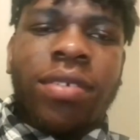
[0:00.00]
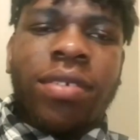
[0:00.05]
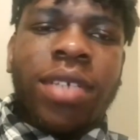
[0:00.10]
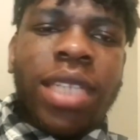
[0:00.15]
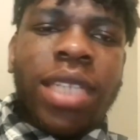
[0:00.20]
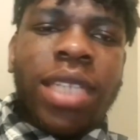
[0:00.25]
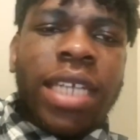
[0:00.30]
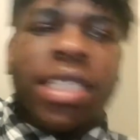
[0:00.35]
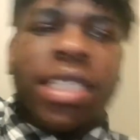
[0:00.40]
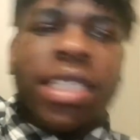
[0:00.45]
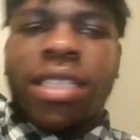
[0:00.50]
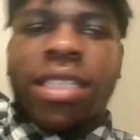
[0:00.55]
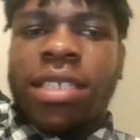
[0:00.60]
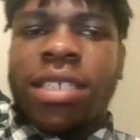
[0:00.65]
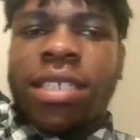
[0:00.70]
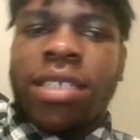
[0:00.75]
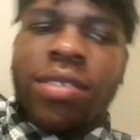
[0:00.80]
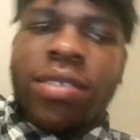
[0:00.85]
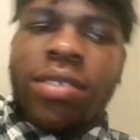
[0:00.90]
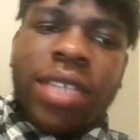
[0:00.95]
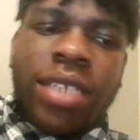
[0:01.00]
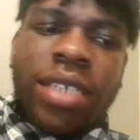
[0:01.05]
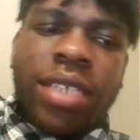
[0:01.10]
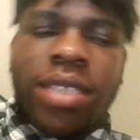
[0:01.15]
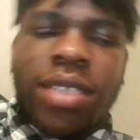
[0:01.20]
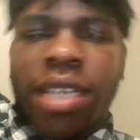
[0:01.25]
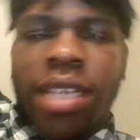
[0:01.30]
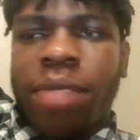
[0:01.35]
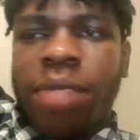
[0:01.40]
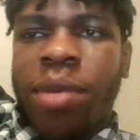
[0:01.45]
they'll start to
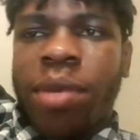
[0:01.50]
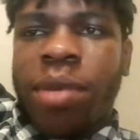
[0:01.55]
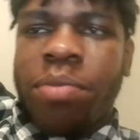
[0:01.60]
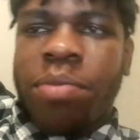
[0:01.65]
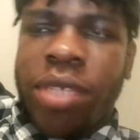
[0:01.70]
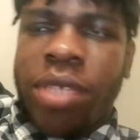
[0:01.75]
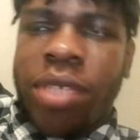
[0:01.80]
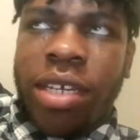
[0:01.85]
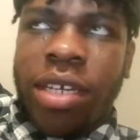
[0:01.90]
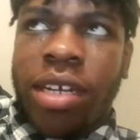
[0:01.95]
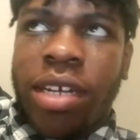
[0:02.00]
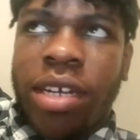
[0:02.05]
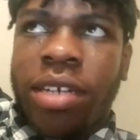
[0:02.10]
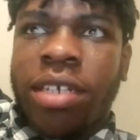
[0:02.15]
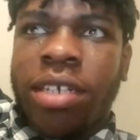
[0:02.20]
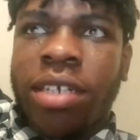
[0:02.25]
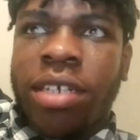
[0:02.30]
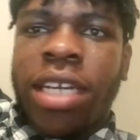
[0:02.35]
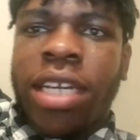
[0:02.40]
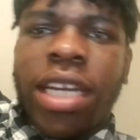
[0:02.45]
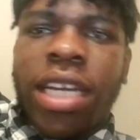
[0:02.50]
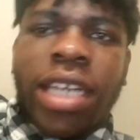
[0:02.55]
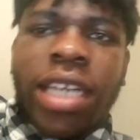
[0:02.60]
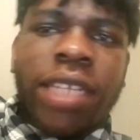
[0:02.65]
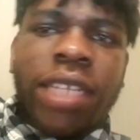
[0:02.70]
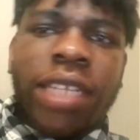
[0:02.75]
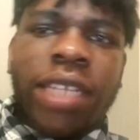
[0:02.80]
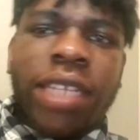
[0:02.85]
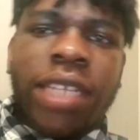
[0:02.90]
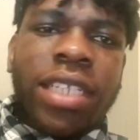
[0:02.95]
think about PR and
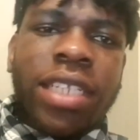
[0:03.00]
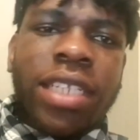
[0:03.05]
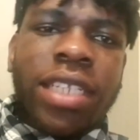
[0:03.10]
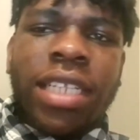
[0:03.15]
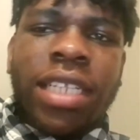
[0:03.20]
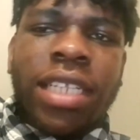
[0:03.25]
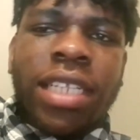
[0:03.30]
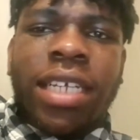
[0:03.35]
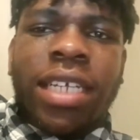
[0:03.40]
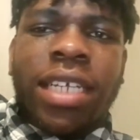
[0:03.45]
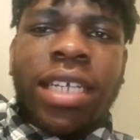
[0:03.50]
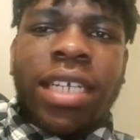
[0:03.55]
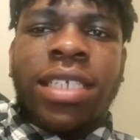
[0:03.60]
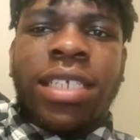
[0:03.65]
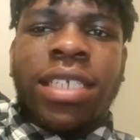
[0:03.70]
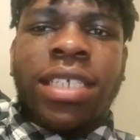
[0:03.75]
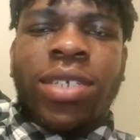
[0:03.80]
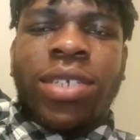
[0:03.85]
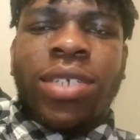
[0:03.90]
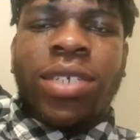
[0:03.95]
everything. Like, you